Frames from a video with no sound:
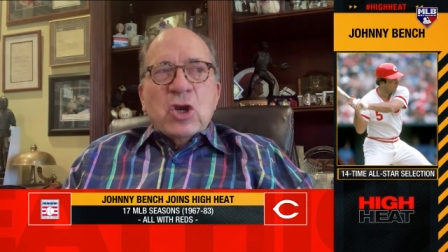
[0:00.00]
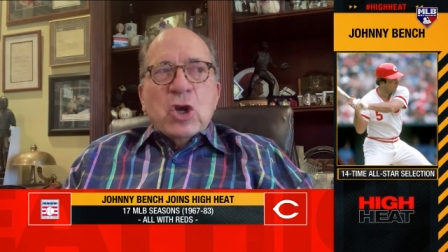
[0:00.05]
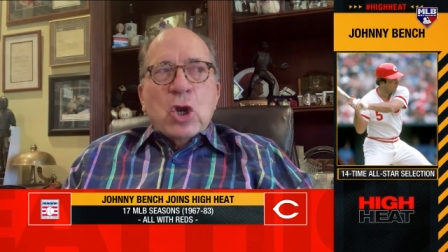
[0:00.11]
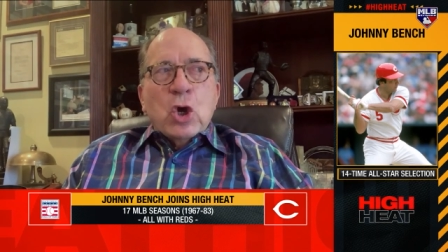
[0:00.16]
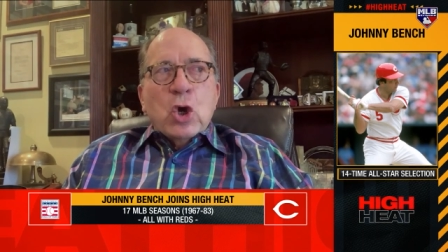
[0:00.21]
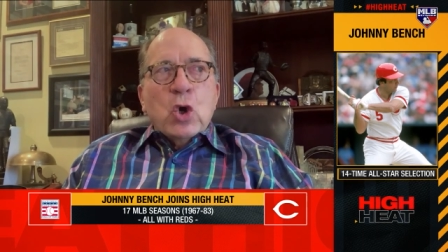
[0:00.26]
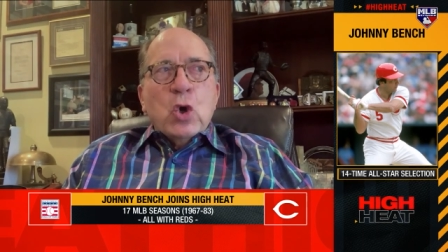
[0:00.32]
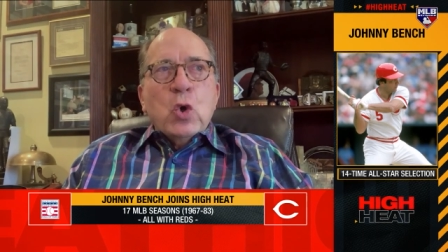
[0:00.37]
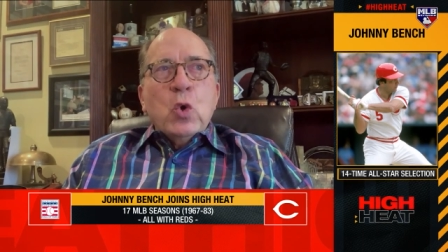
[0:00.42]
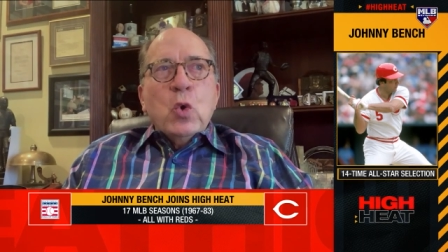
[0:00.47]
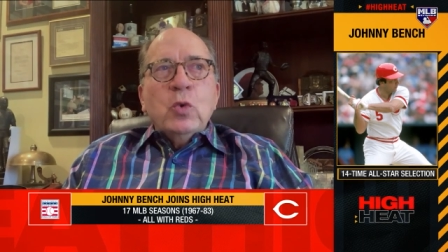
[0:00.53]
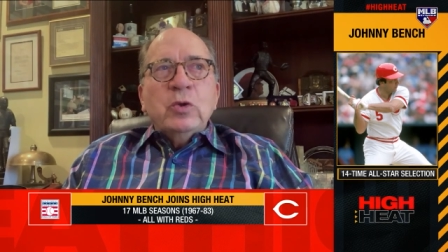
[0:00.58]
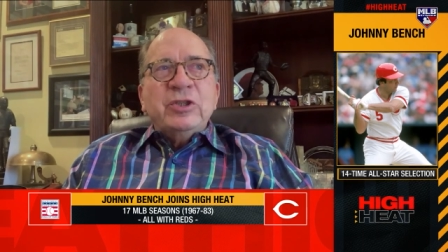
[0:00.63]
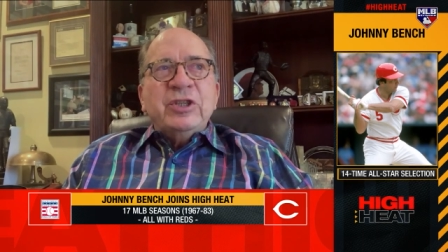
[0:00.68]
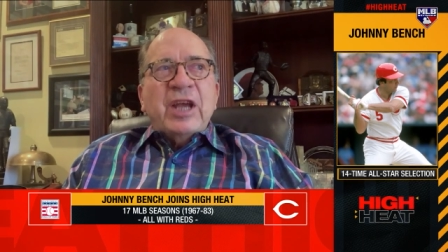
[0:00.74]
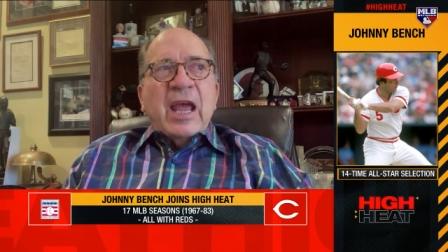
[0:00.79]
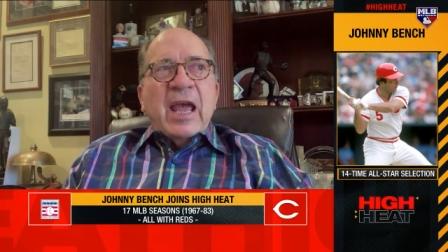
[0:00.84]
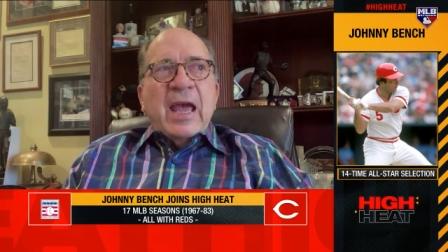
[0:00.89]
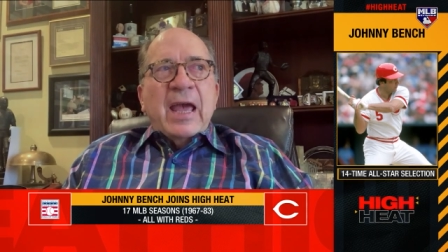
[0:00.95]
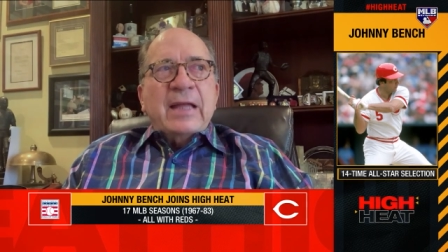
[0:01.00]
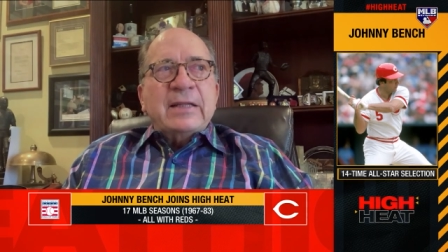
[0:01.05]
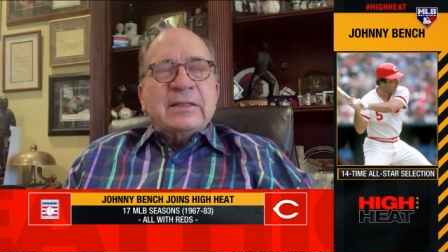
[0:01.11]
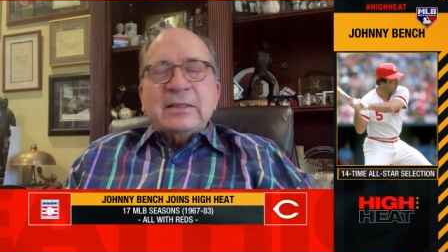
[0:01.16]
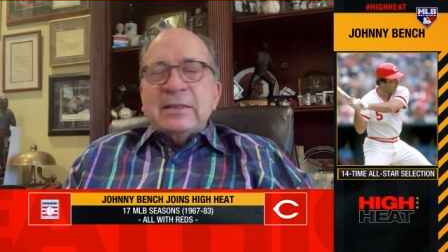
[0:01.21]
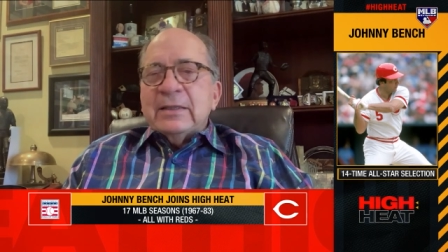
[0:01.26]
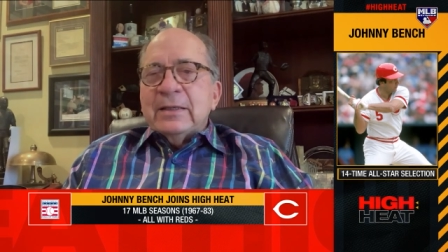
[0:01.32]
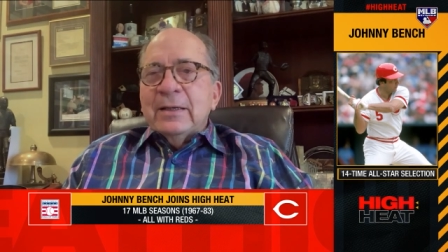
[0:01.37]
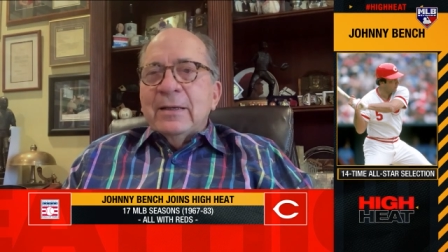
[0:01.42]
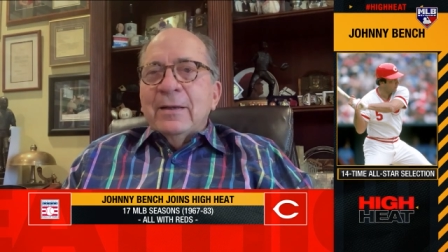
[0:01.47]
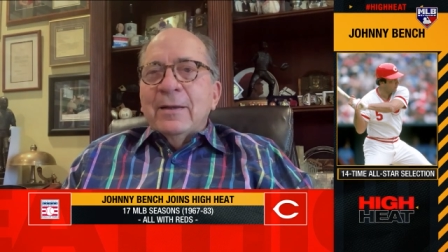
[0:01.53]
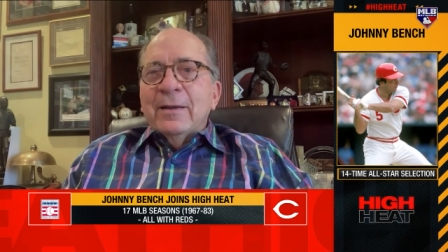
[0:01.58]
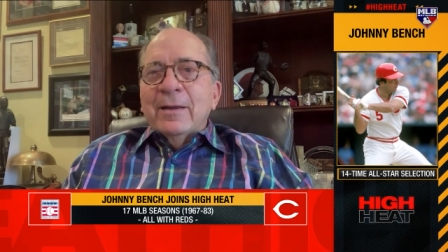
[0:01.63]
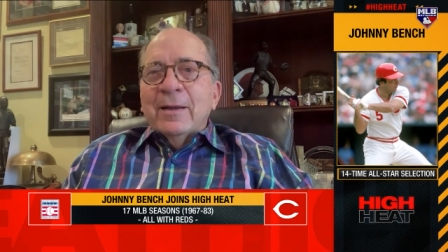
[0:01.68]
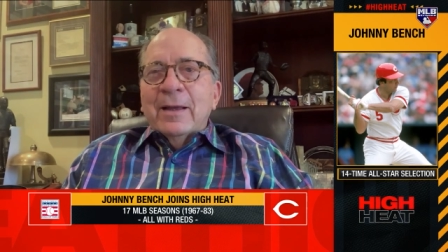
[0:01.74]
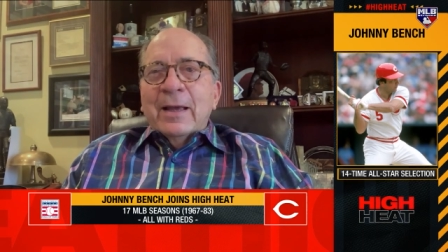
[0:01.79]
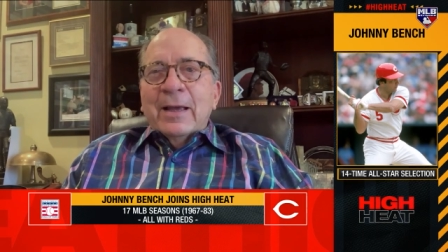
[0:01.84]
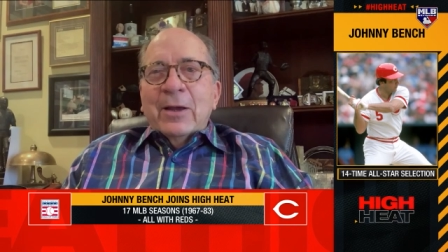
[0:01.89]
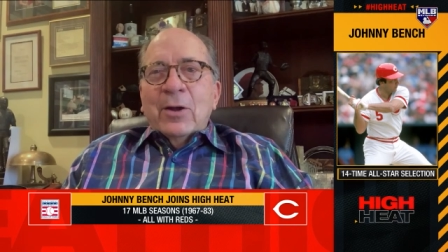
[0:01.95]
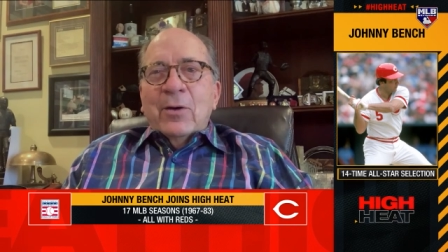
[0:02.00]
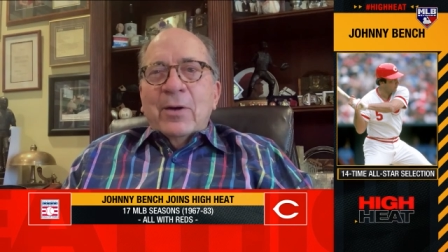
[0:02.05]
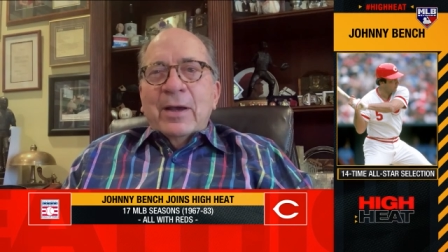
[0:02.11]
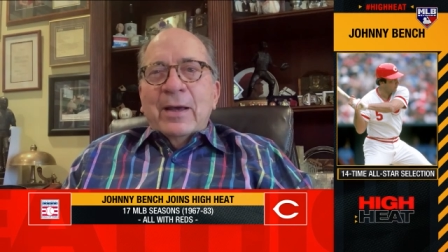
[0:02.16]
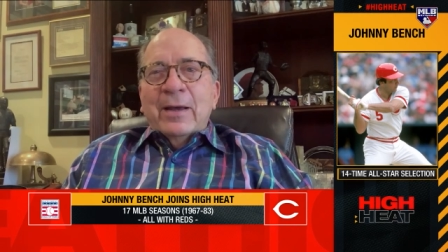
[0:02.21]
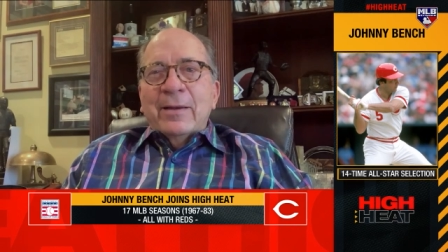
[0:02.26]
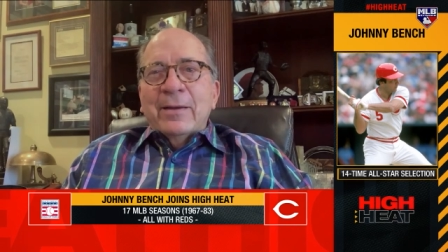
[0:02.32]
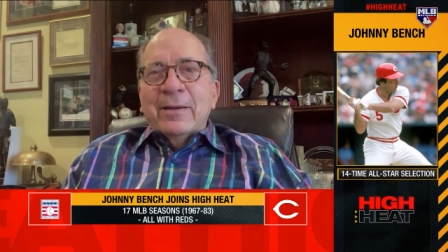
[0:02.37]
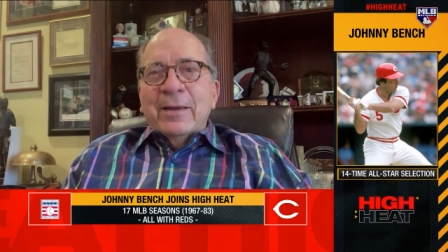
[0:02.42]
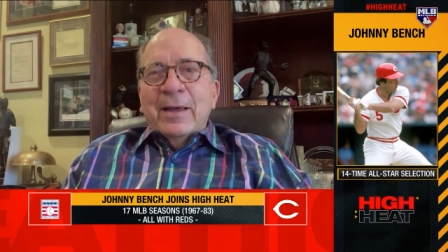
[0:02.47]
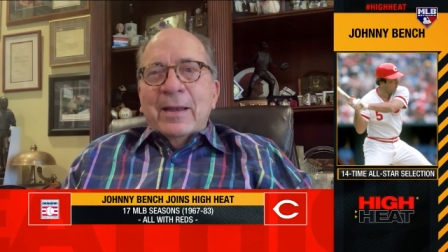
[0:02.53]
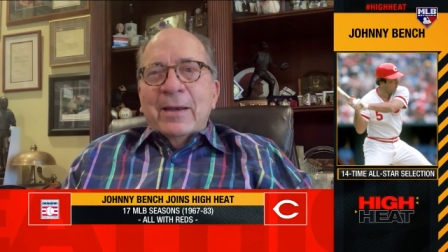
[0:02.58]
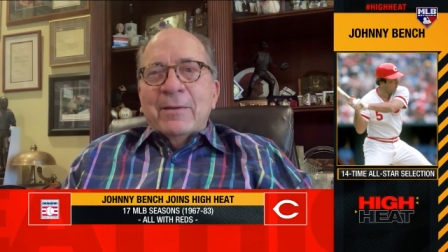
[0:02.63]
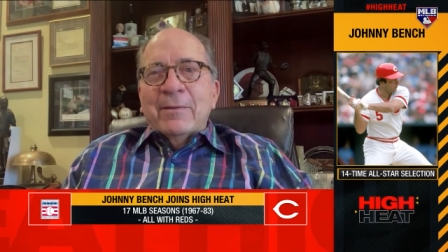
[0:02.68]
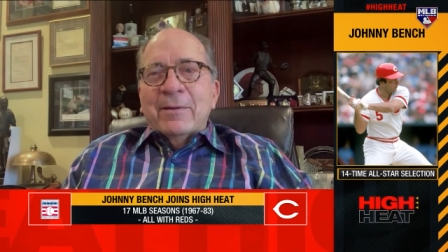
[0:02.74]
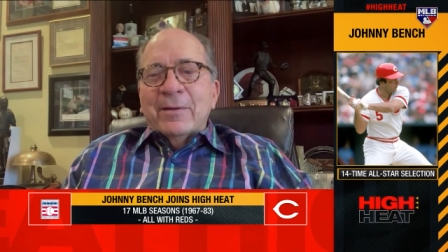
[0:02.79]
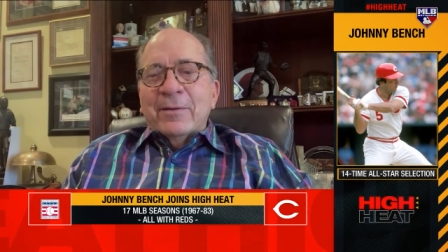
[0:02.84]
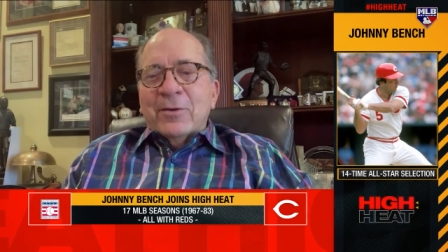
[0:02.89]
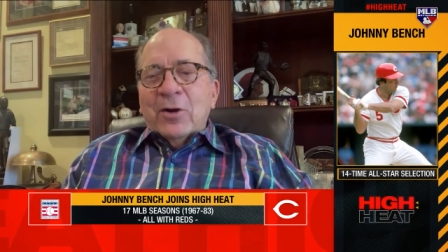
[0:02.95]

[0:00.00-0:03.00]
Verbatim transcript: "No chance." You know, and, and